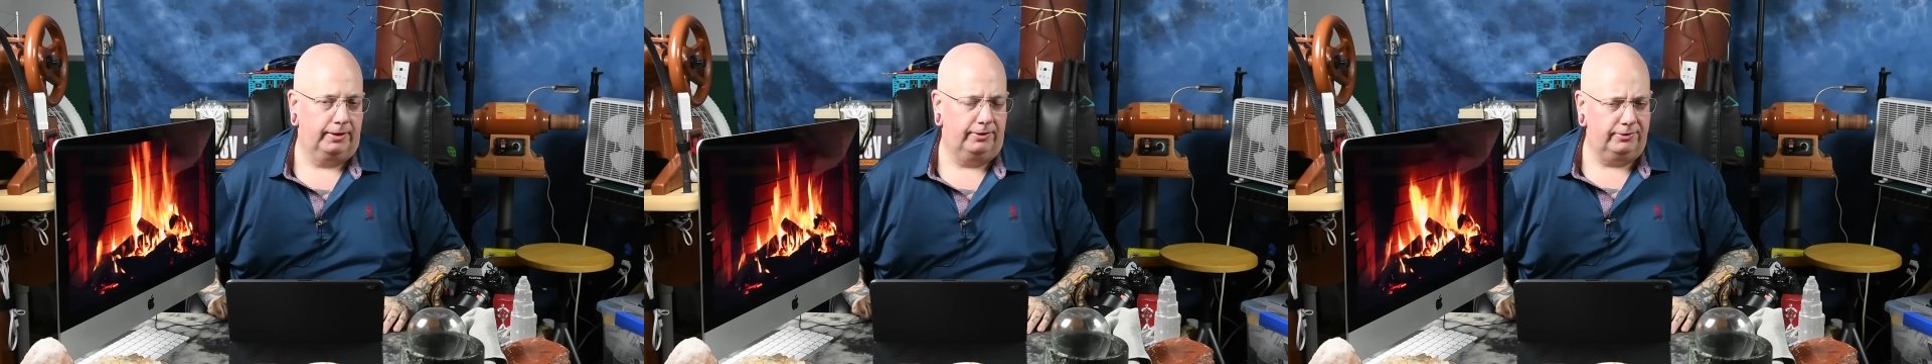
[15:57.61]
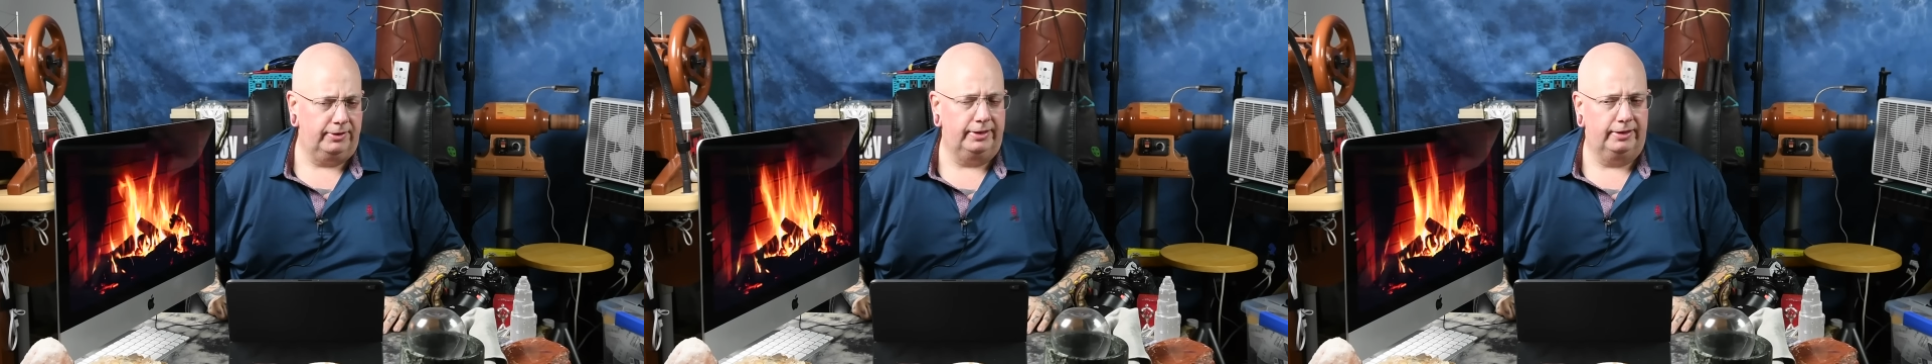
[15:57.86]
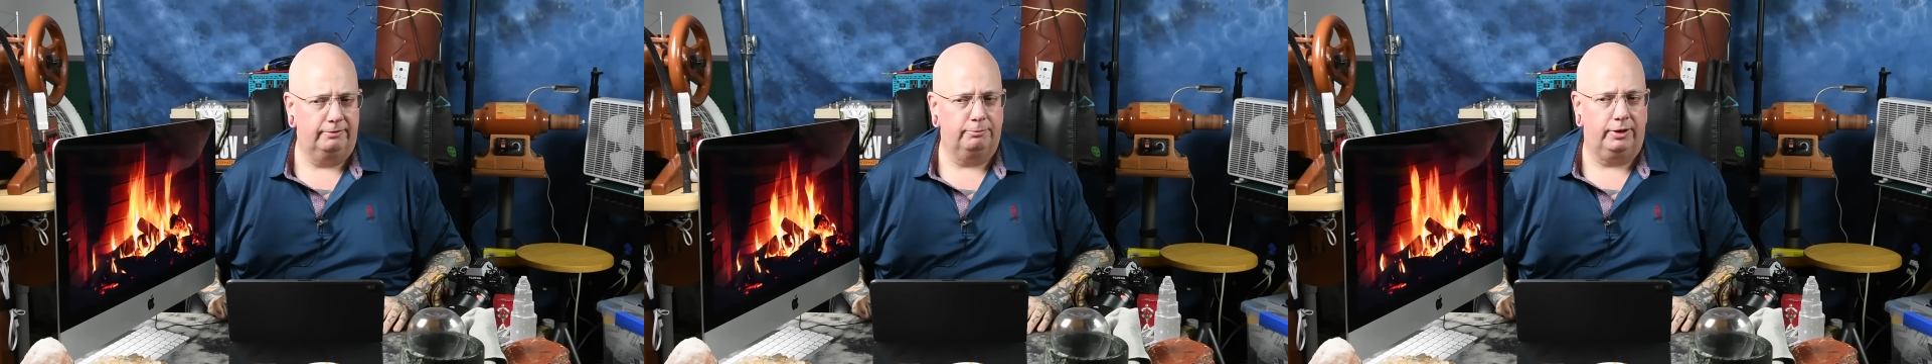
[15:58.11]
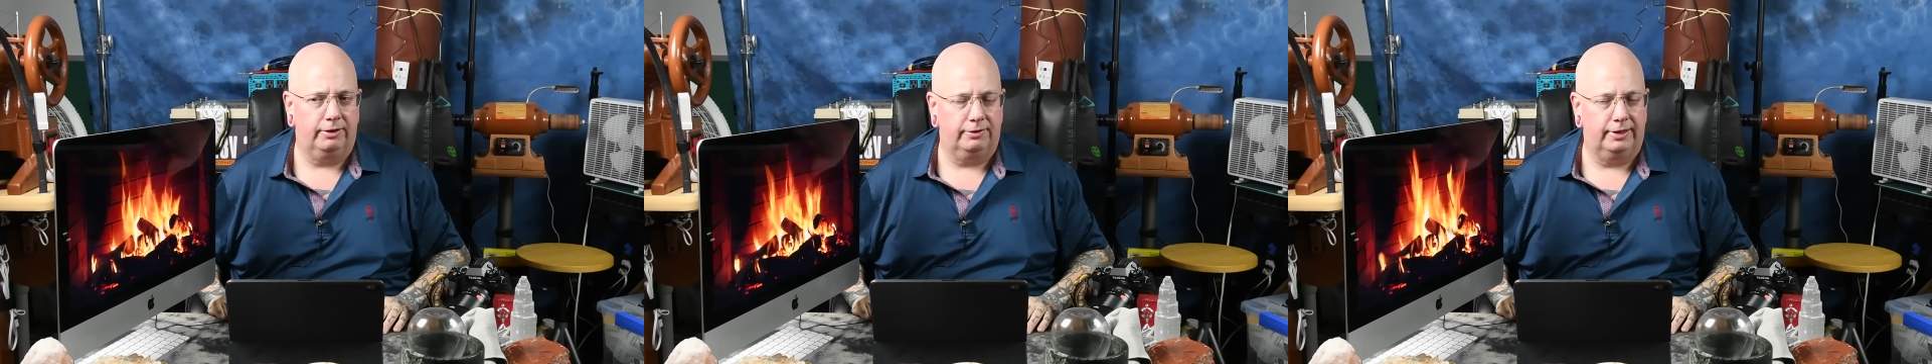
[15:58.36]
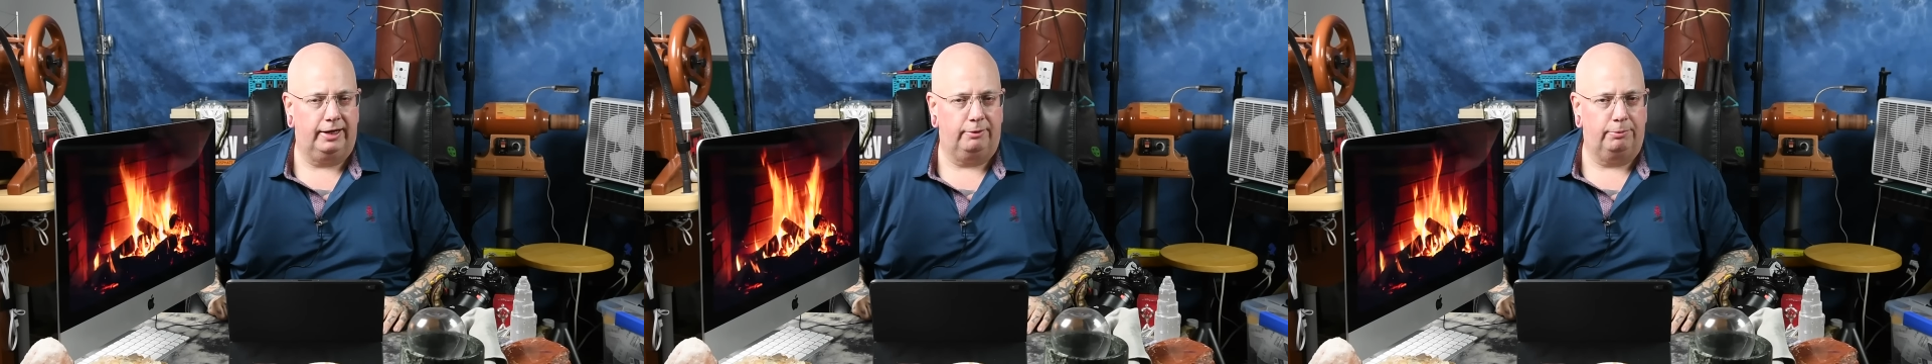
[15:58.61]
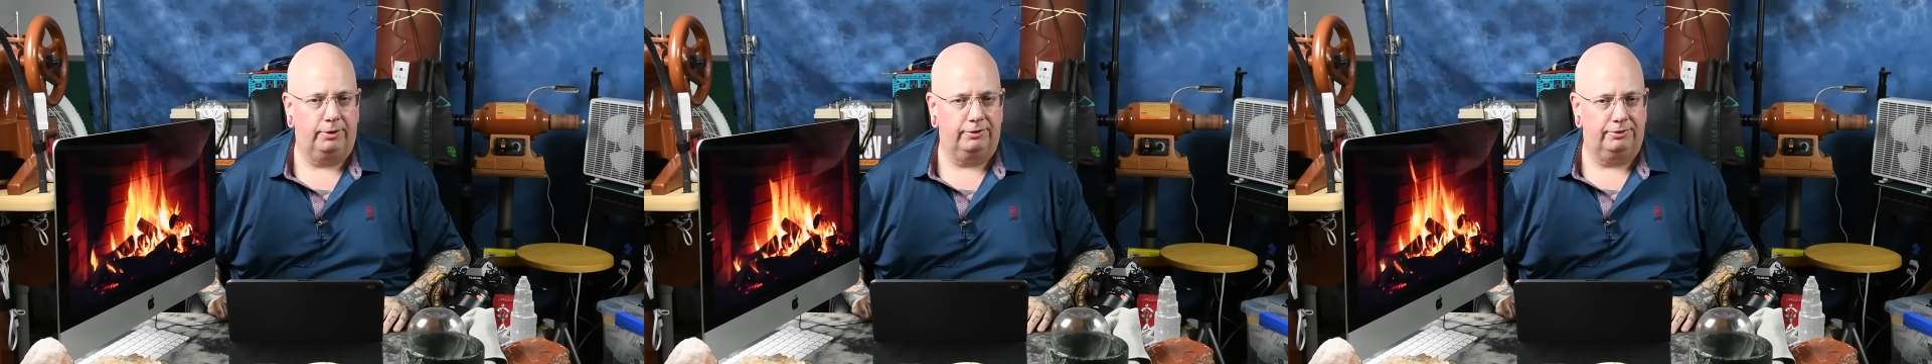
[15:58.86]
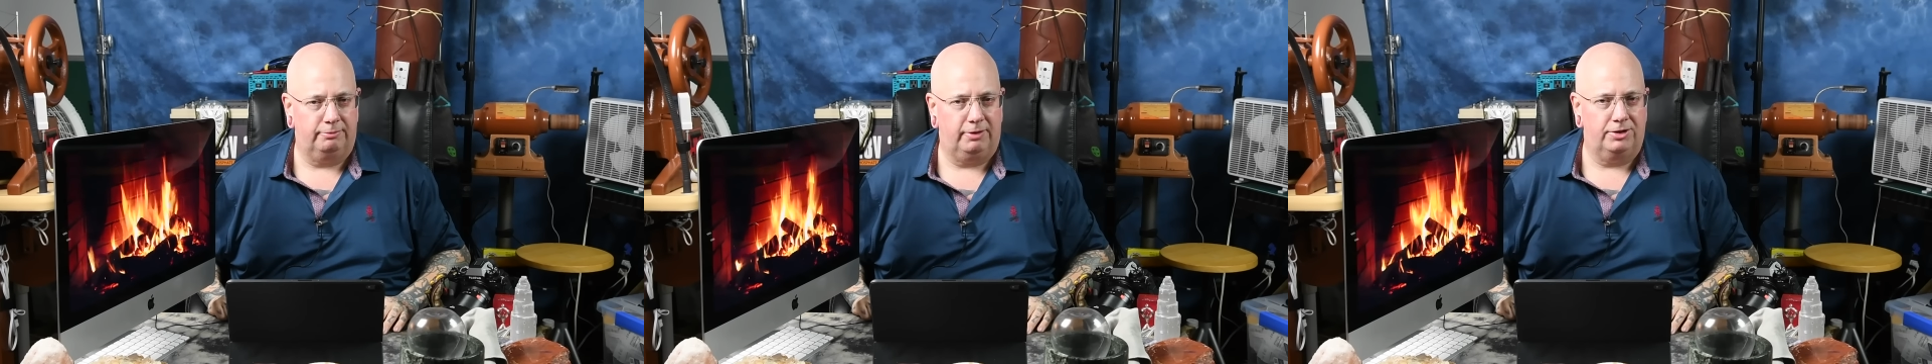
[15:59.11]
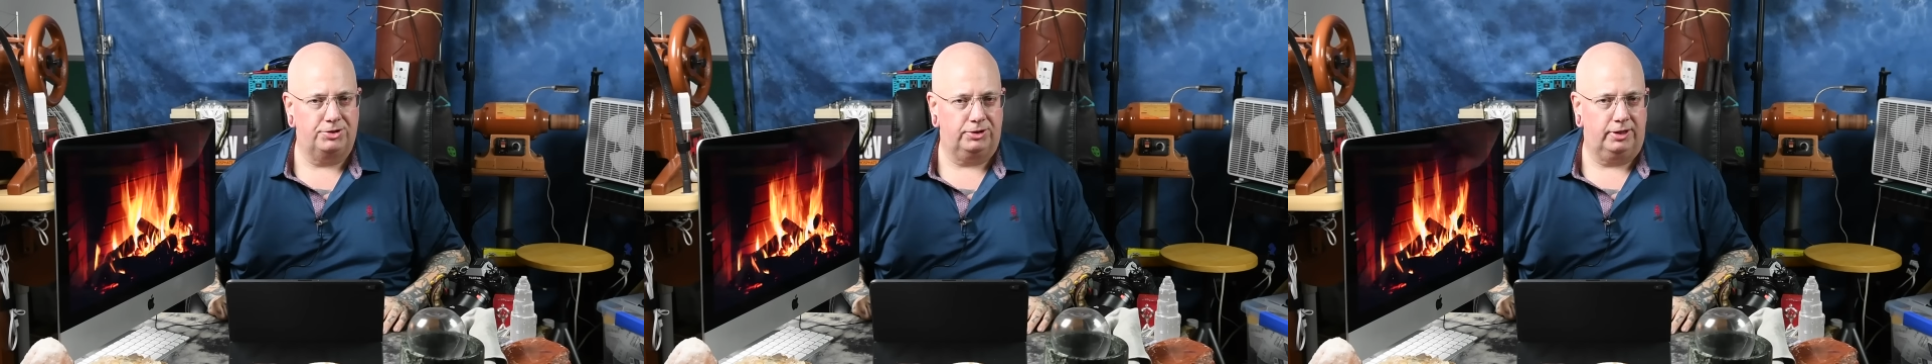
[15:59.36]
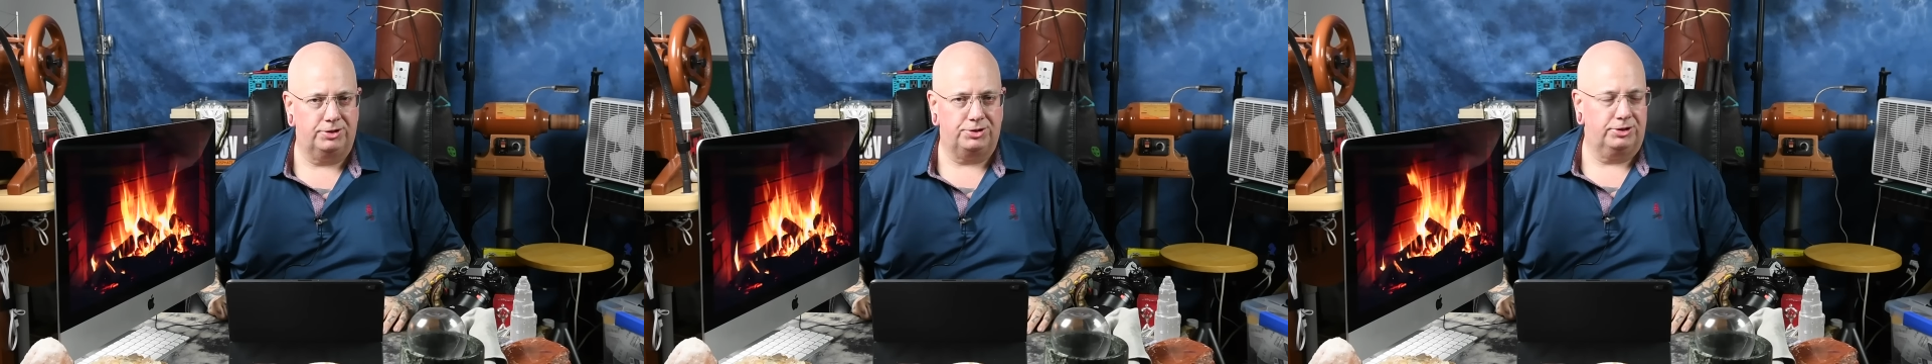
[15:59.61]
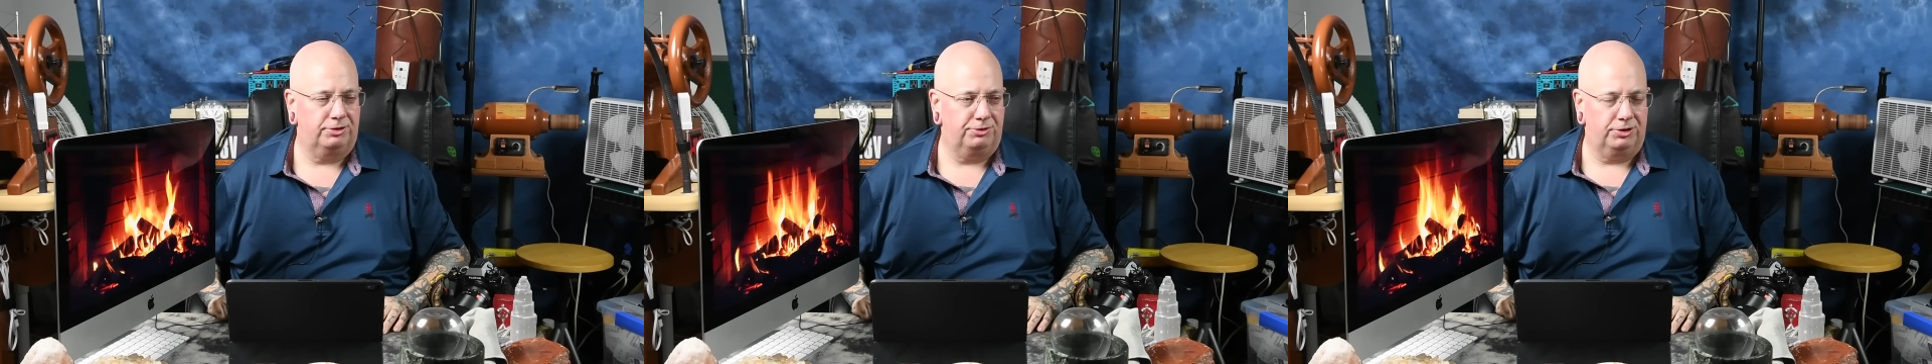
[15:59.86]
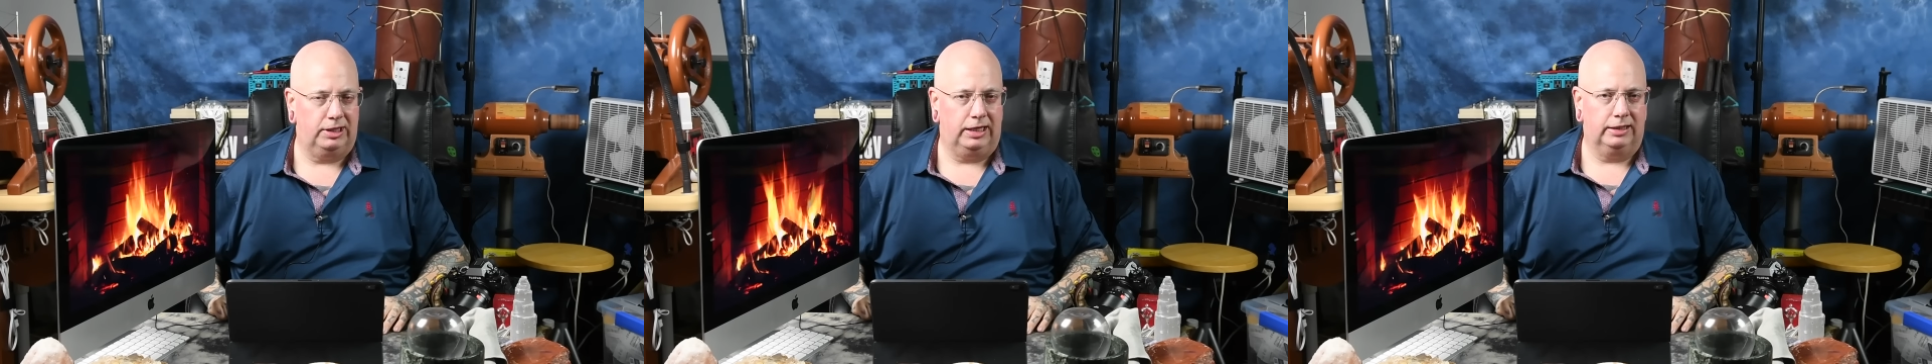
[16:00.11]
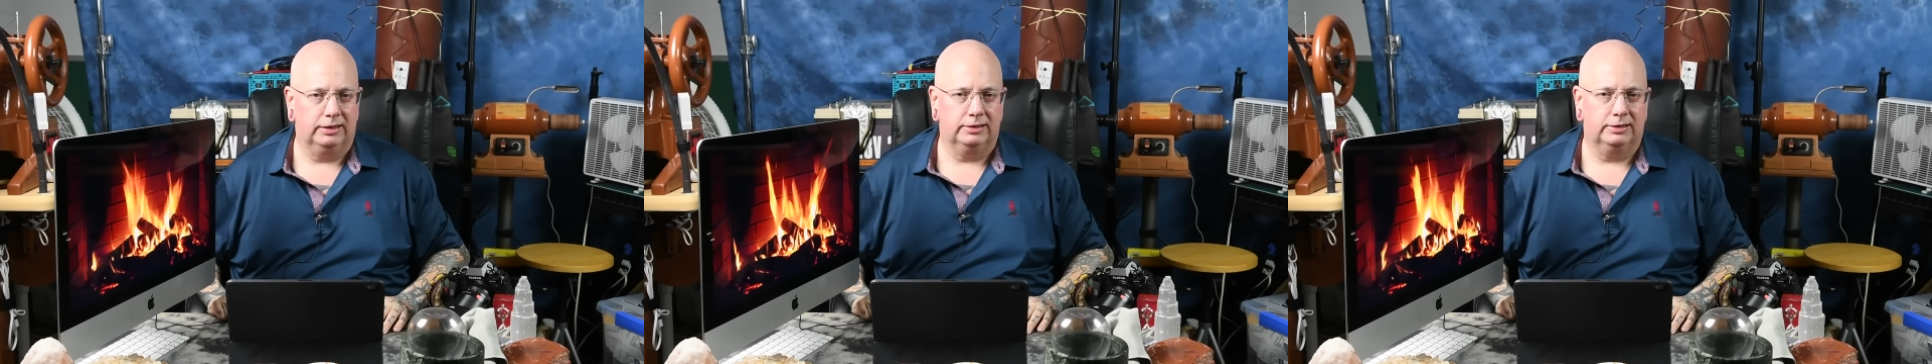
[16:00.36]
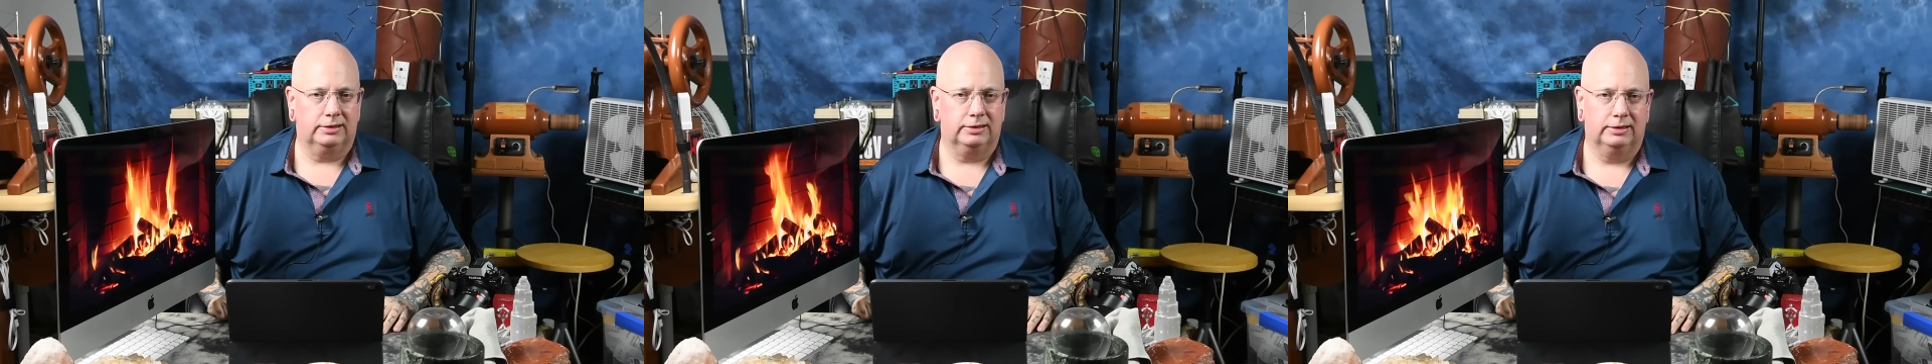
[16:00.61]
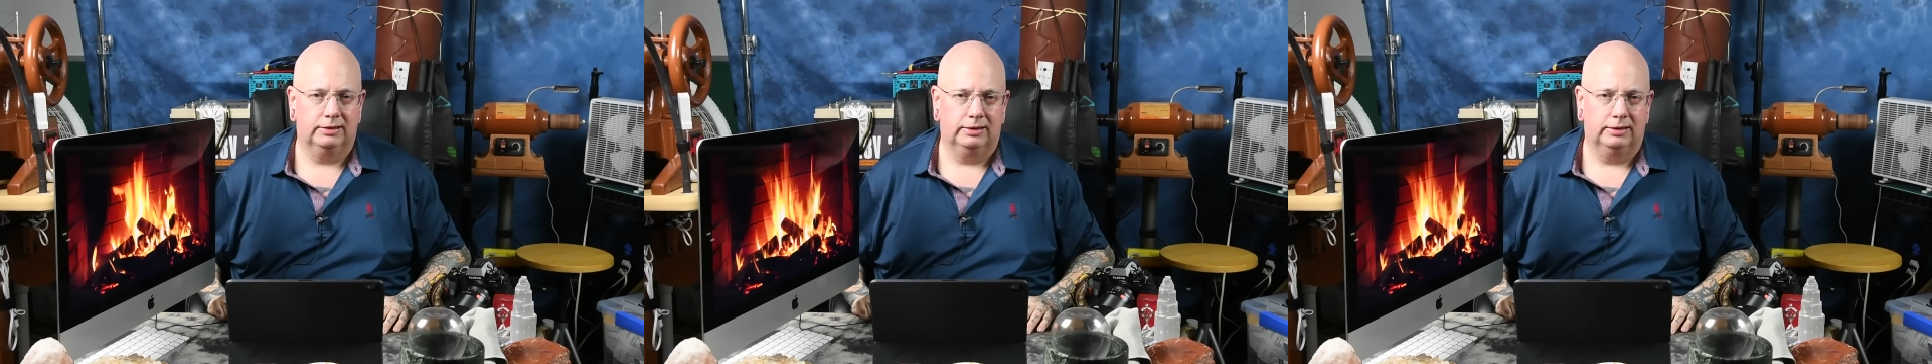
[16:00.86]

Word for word: Isn't in breath and out breath a modulation of your lungs?